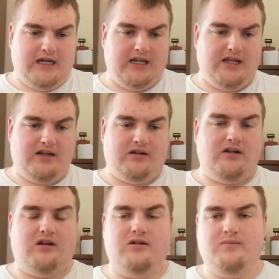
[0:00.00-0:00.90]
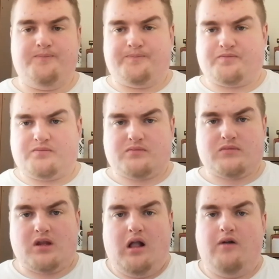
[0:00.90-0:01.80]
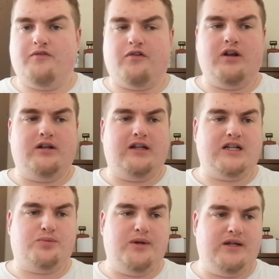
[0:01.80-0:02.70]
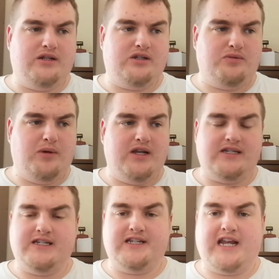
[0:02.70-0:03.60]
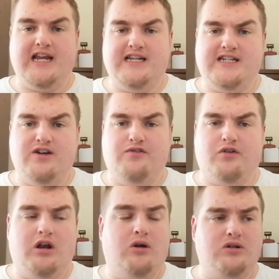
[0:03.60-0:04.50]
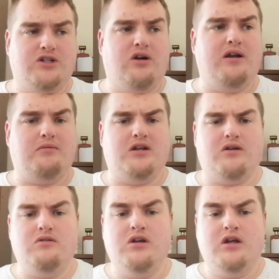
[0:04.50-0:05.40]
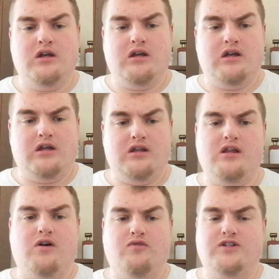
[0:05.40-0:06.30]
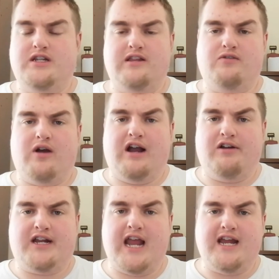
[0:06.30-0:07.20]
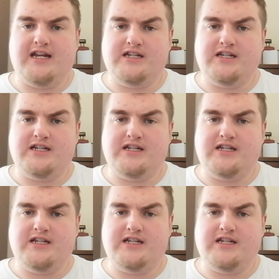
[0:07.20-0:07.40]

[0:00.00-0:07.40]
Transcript: And then, up front, that's been Spurs' Achilles heel for a long time, Obviously, they've got Harry Kane.